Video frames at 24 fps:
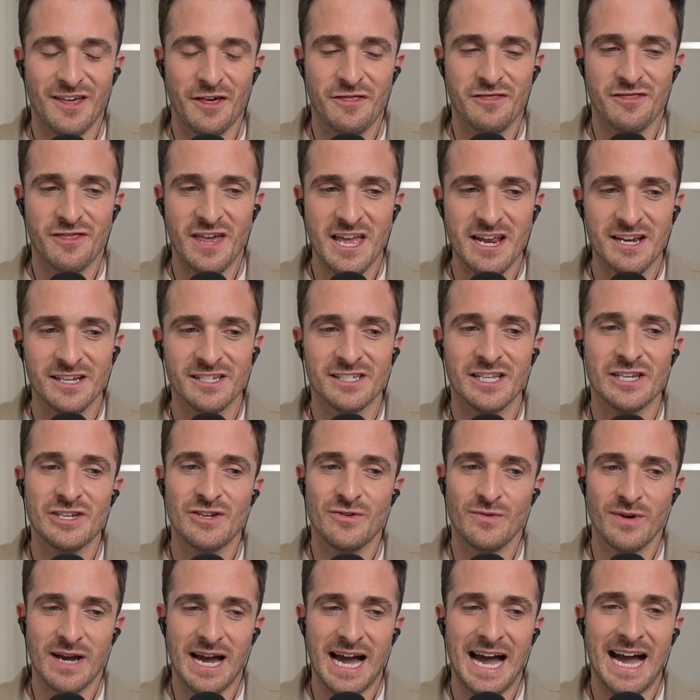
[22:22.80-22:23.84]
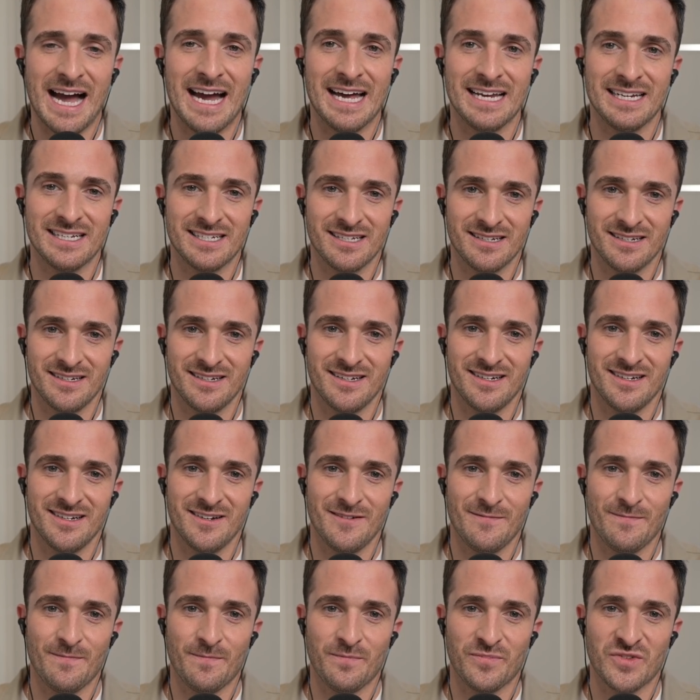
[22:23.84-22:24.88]
the things that you add
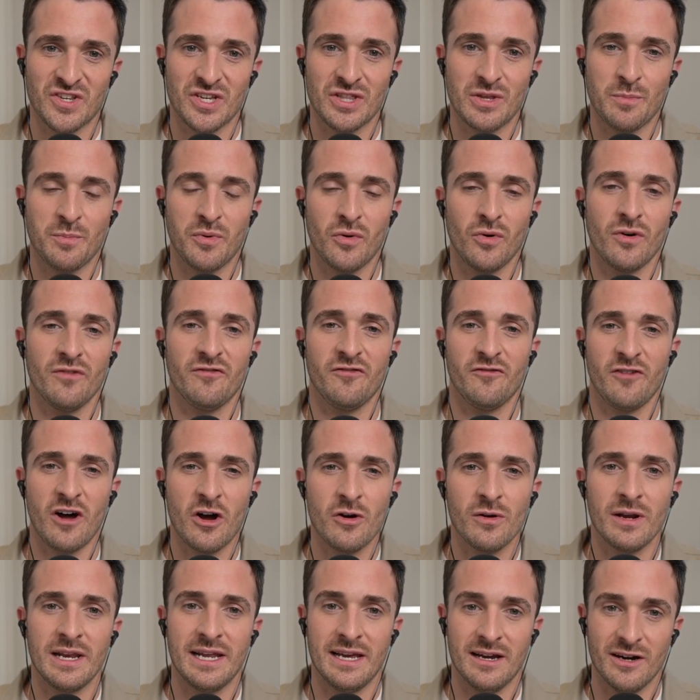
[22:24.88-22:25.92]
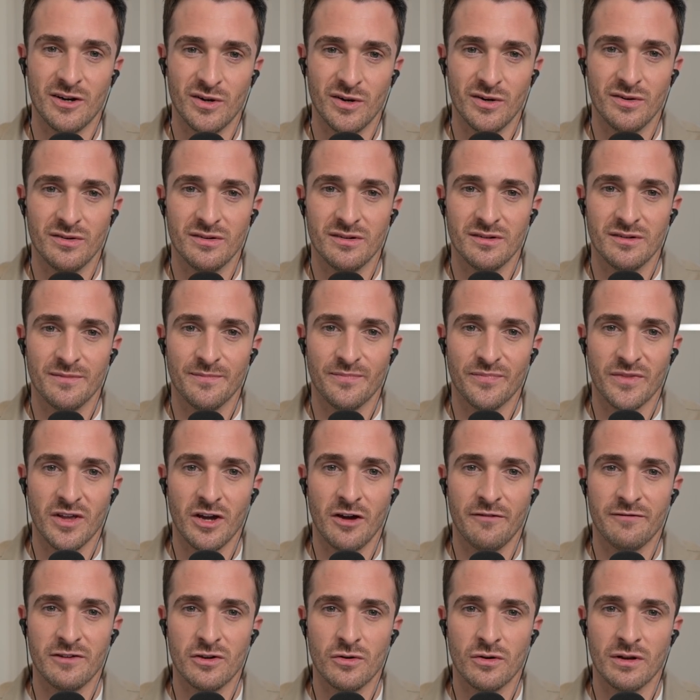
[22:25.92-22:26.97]
to the portfolio
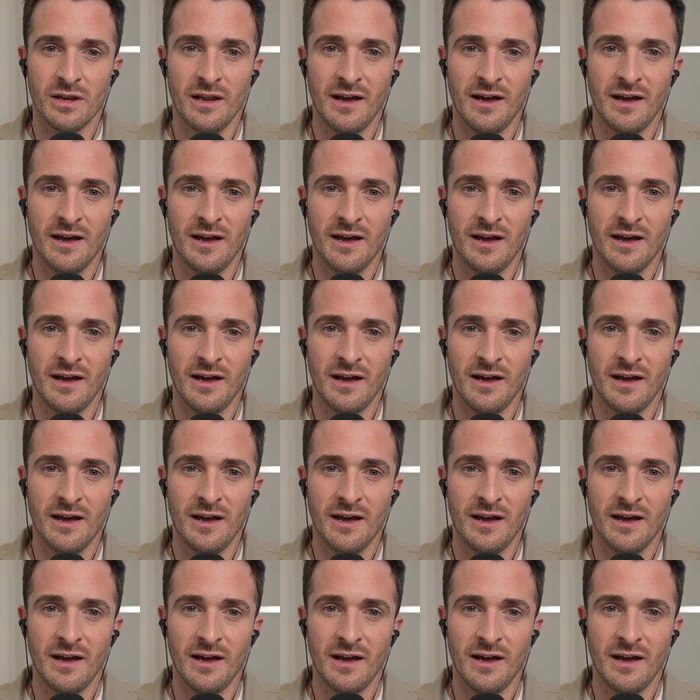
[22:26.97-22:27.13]
of your